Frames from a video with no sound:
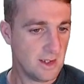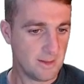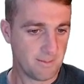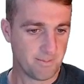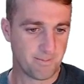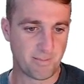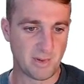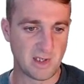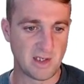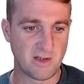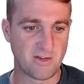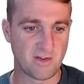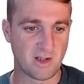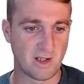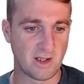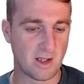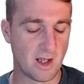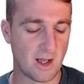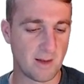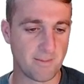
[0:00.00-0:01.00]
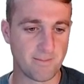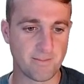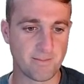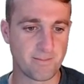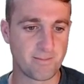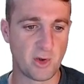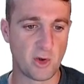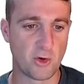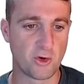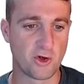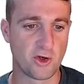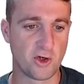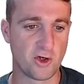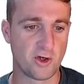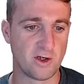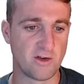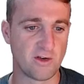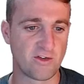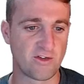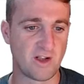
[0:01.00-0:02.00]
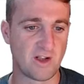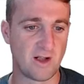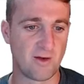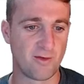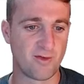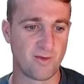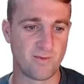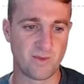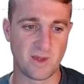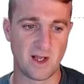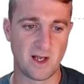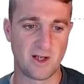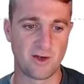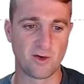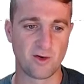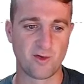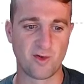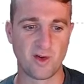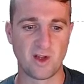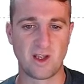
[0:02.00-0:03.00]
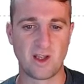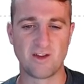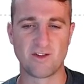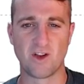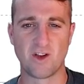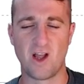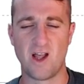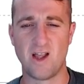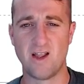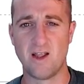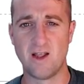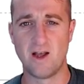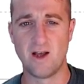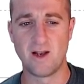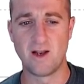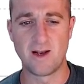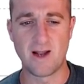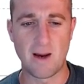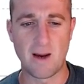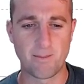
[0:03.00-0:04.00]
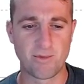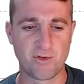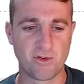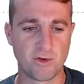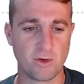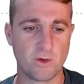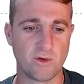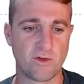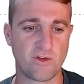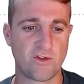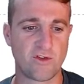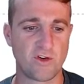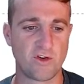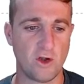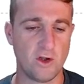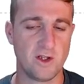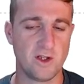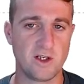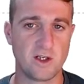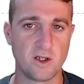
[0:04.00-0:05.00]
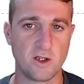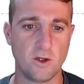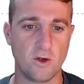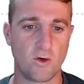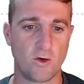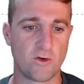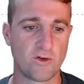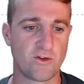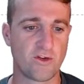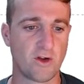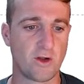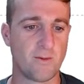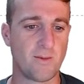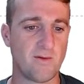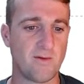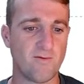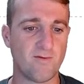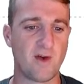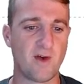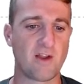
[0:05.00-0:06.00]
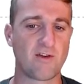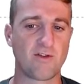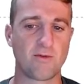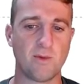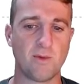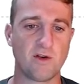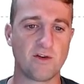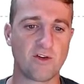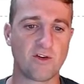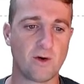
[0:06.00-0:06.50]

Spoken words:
Polkadot itself, I do think is an absolutely solid long-term investment.